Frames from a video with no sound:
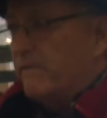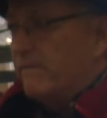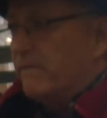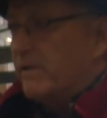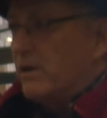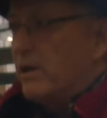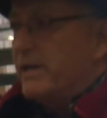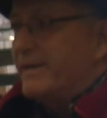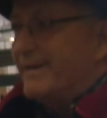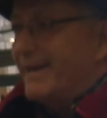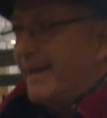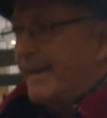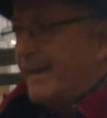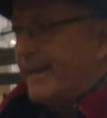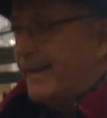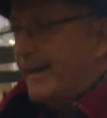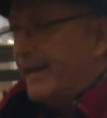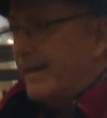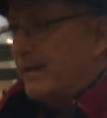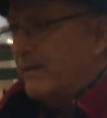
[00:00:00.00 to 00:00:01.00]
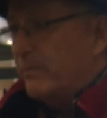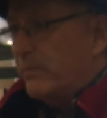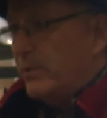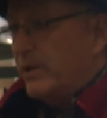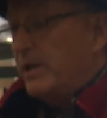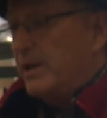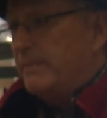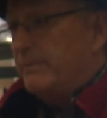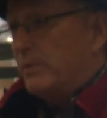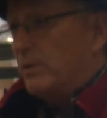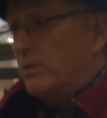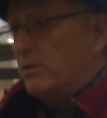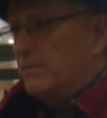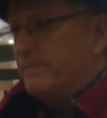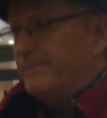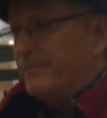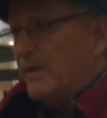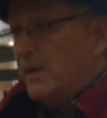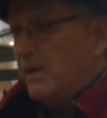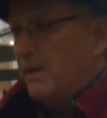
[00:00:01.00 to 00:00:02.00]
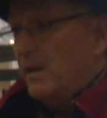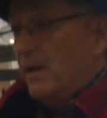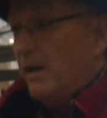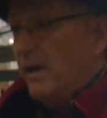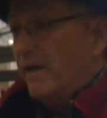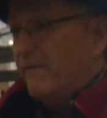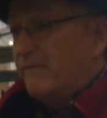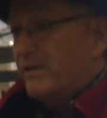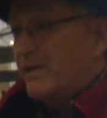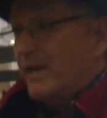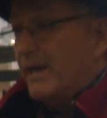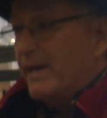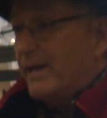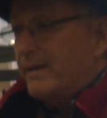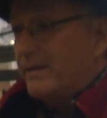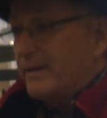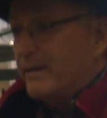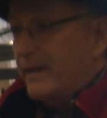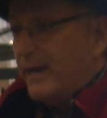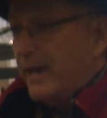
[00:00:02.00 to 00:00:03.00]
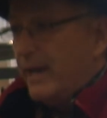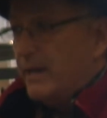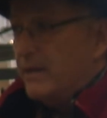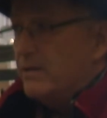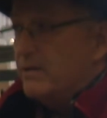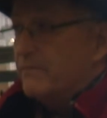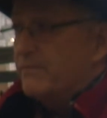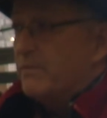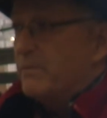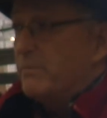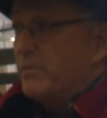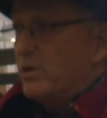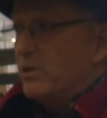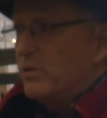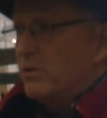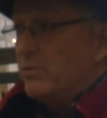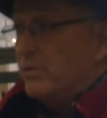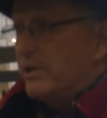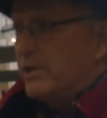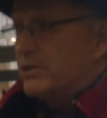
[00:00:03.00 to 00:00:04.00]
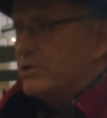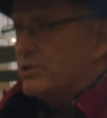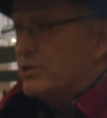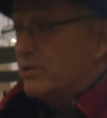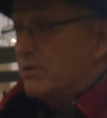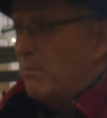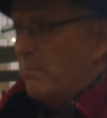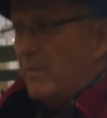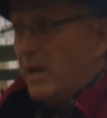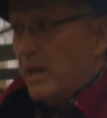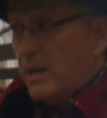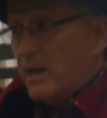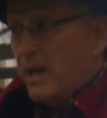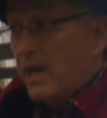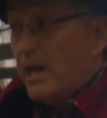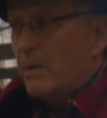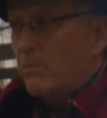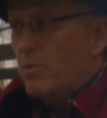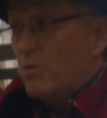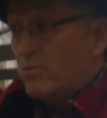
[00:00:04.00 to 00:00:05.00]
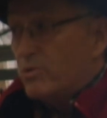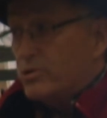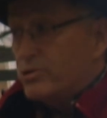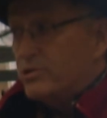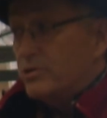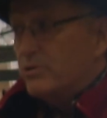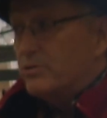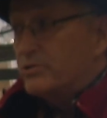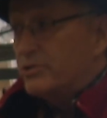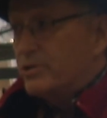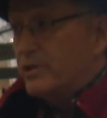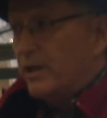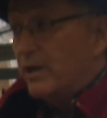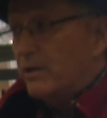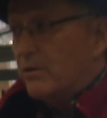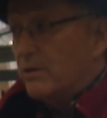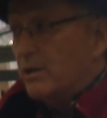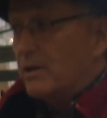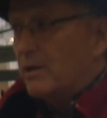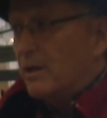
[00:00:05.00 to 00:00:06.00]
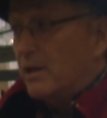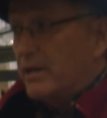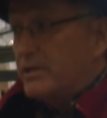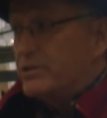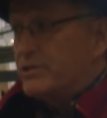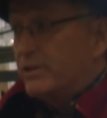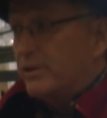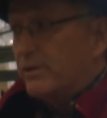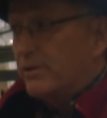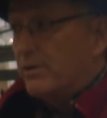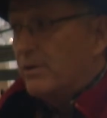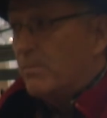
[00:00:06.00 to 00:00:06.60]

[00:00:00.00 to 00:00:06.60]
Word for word: of very dedicated people, have taken data from the U.S. Meat Animal Research Center at Clay Center,